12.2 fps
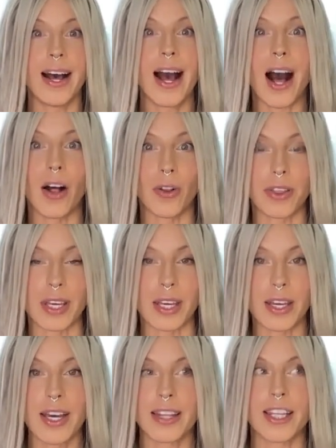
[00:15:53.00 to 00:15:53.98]

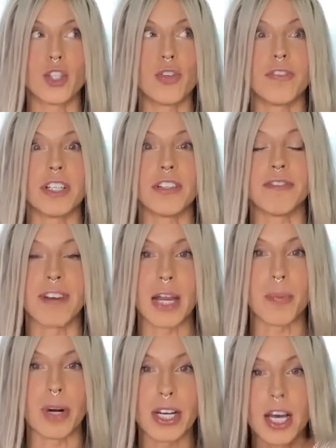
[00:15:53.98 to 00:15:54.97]
healthy, that you feel
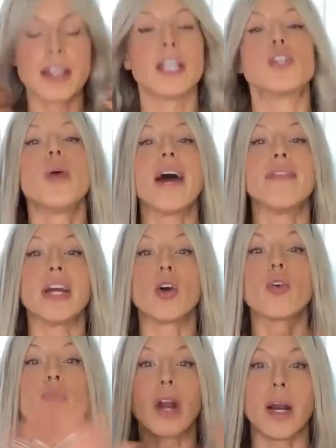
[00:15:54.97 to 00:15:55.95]
vibrant, that you have
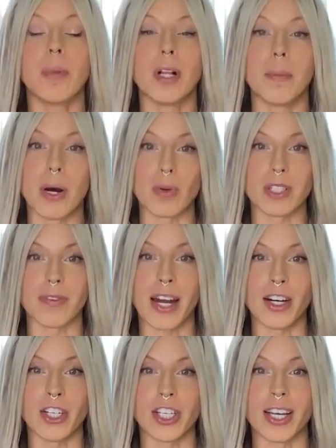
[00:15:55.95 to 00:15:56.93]
incredible amounts of
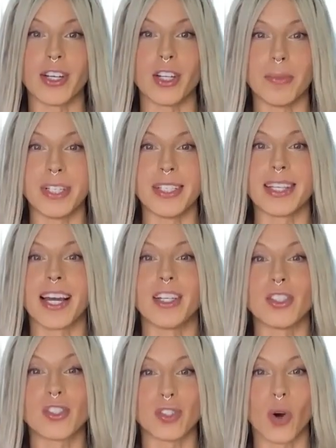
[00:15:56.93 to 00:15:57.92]
energy. And human design
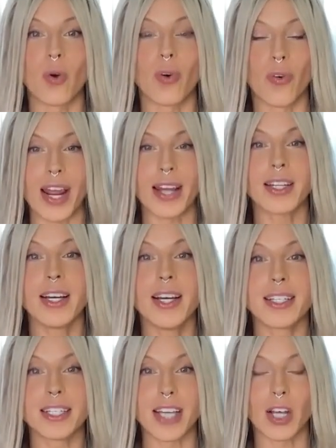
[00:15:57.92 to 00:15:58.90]
is so great
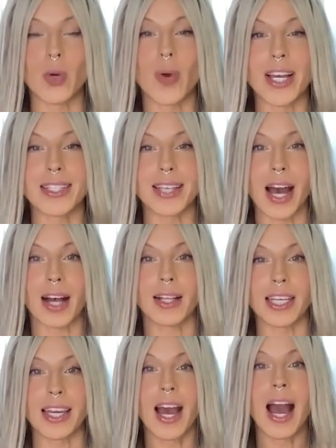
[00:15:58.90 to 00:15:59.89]
to tell you
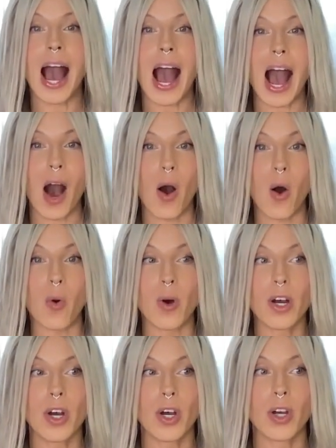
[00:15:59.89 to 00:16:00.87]
exactly how
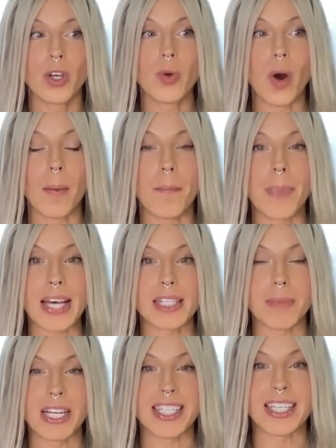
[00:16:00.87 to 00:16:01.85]
you are
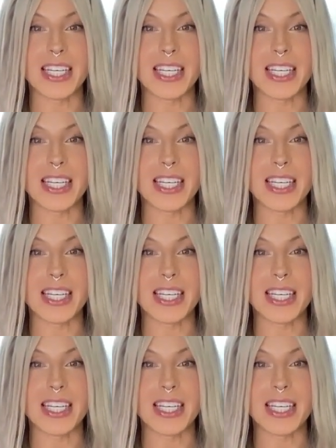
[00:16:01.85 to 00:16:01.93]
best meant to